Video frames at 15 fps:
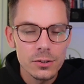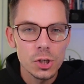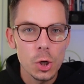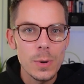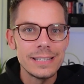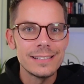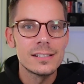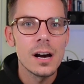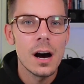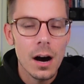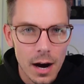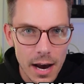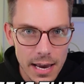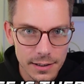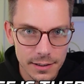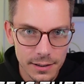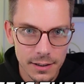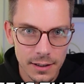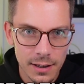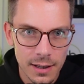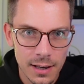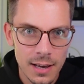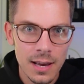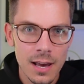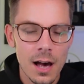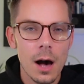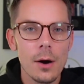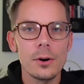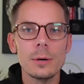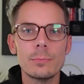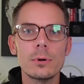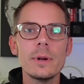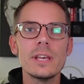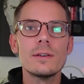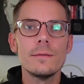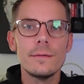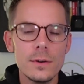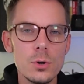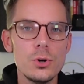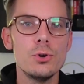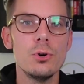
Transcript: to entice. I'm going to probably confuse